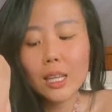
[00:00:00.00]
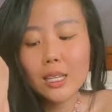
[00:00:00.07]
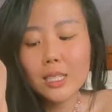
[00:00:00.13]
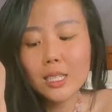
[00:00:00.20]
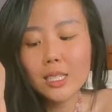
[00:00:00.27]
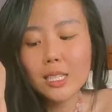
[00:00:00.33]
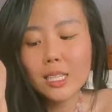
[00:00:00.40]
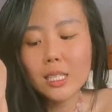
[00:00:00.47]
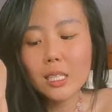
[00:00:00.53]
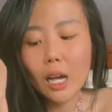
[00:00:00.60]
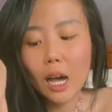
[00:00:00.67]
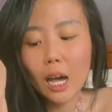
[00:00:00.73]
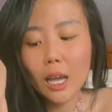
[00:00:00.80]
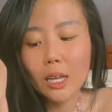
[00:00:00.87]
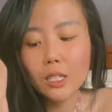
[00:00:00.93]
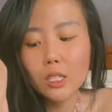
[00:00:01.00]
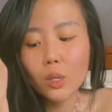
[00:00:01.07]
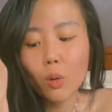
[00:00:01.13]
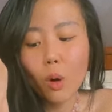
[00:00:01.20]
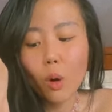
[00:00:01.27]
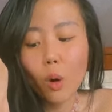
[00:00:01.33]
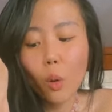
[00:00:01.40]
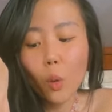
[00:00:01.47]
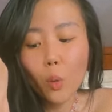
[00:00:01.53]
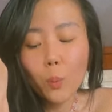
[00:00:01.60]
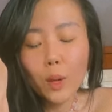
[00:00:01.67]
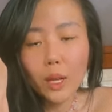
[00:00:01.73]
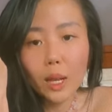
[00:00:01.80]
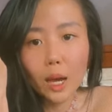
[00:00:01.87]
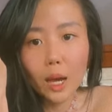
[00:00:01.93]
this is designed to
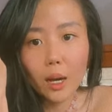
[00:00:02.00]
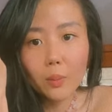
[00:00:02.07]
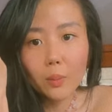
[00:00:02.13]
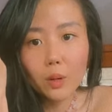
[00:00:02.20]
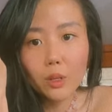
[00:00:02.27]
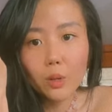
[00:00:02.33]
open up